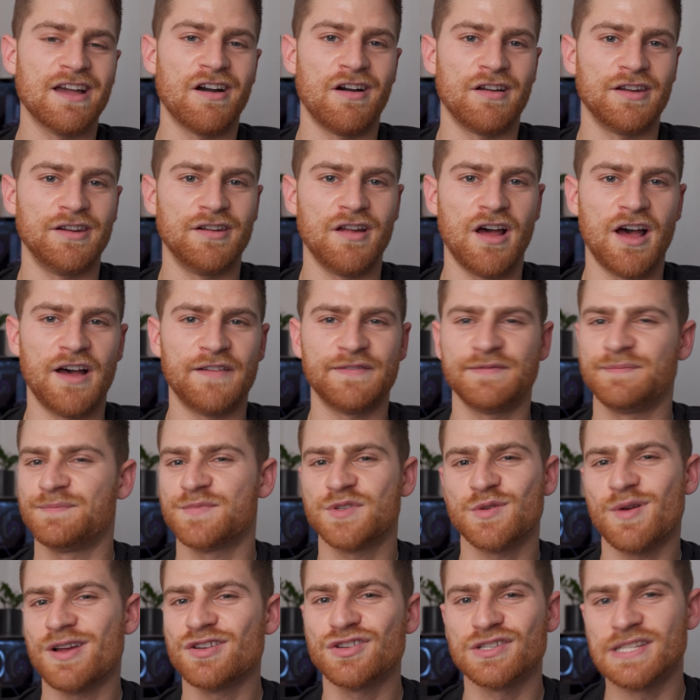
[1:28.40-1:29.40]
on and off,
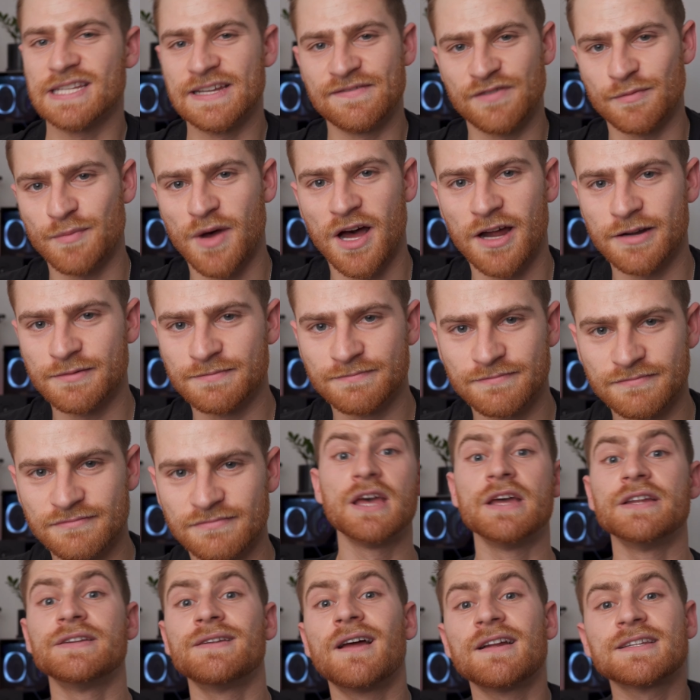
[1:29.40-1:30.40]
so I just leave them on.
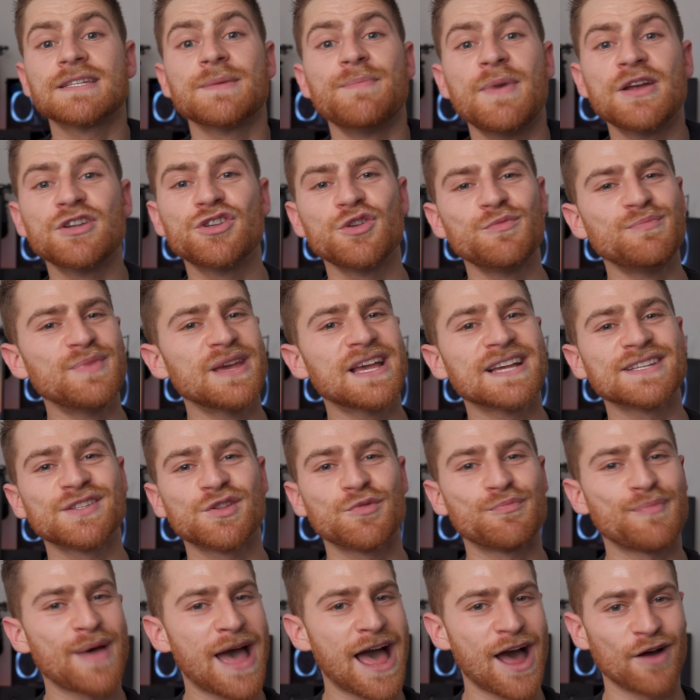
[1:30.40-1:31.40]
Not to mention, because
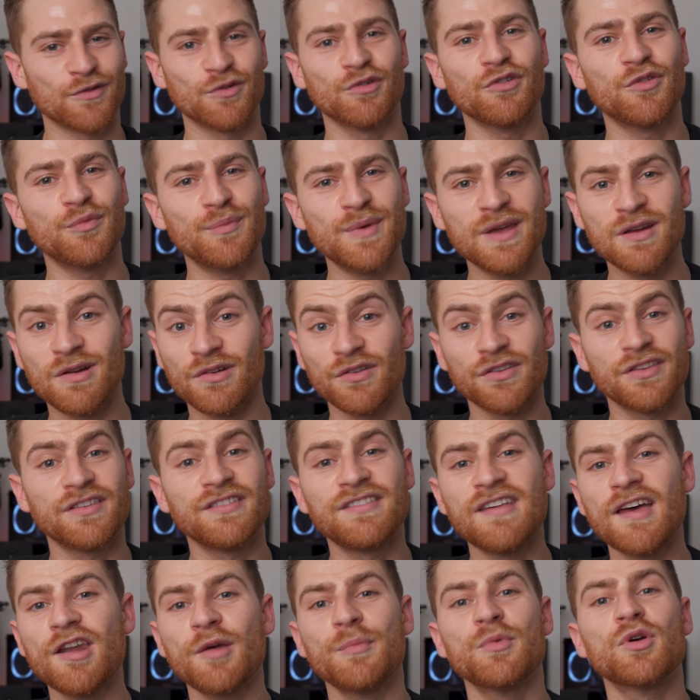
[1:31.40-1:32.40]
they're powered speakers,
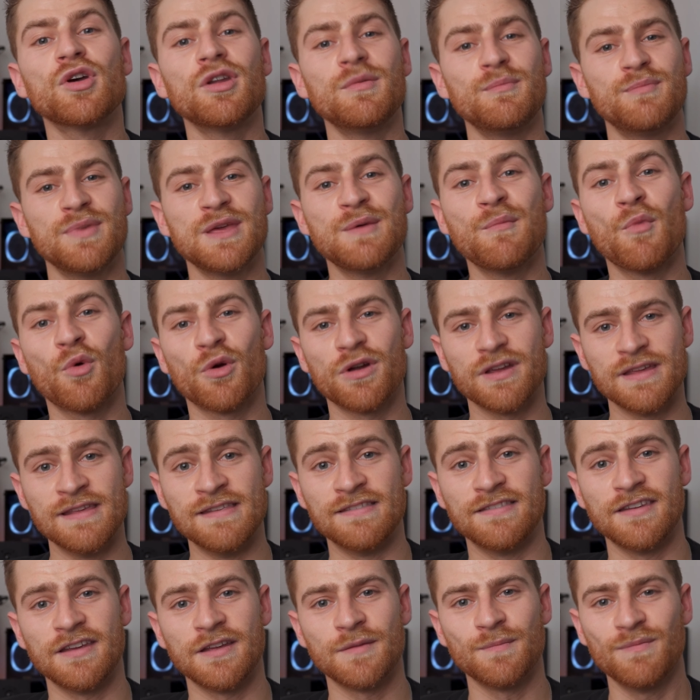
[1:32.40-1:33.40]
setup couldn't be more
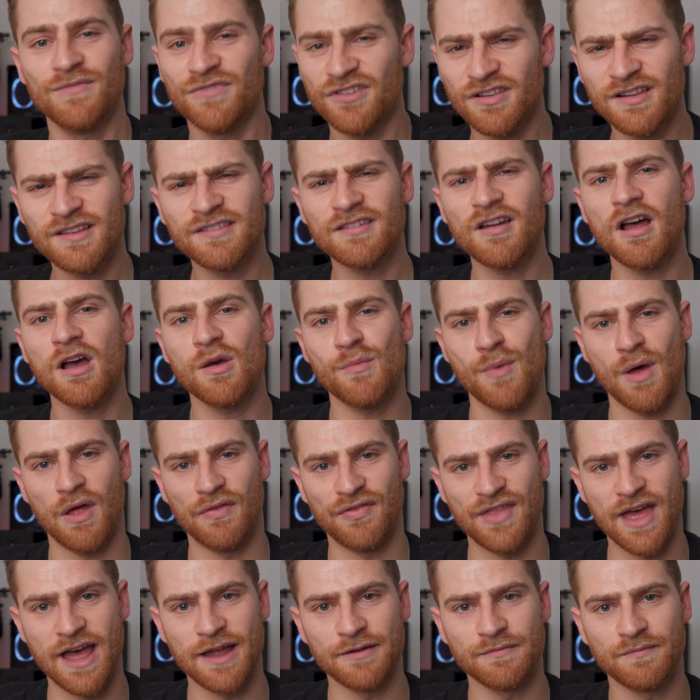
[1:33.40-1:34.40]
easy. So let's talk
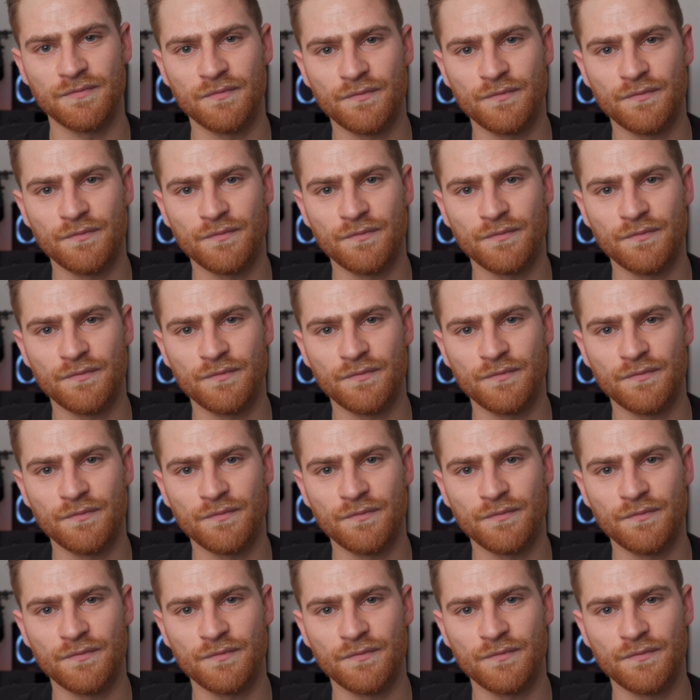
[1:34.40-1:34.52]
about that.